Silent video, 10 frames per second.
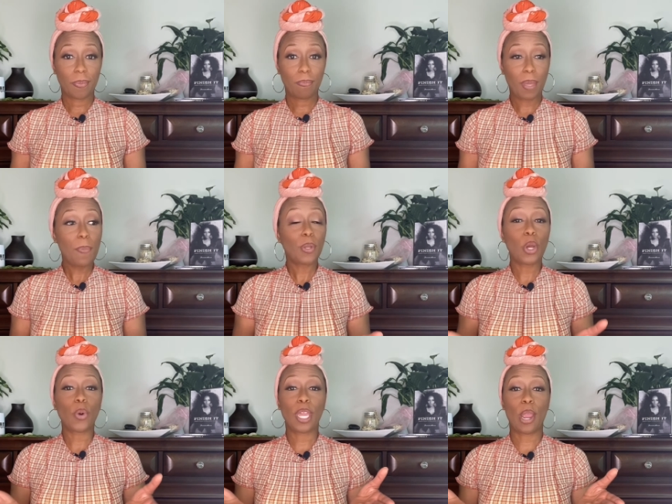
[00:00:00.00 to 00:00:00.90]
People
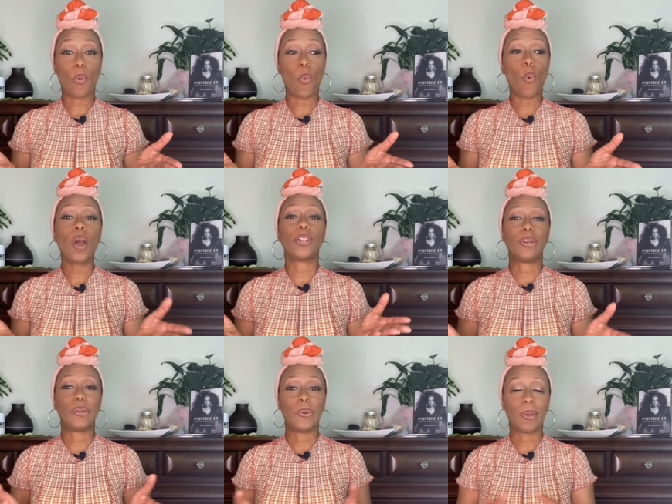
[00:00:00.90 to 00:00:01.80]
don't care what you're
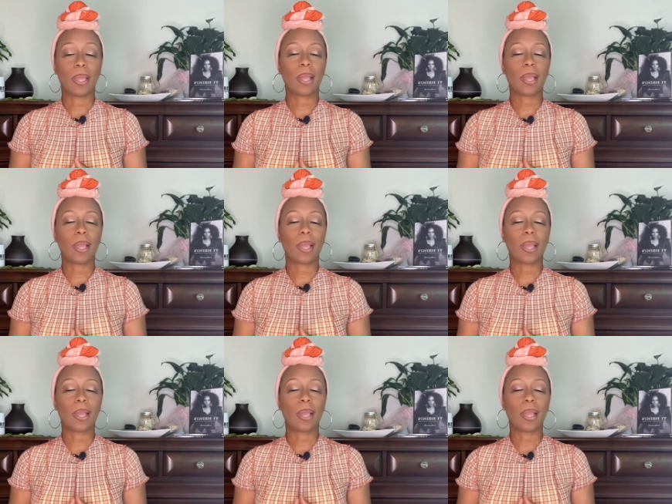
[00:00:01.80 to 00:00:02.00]
doing.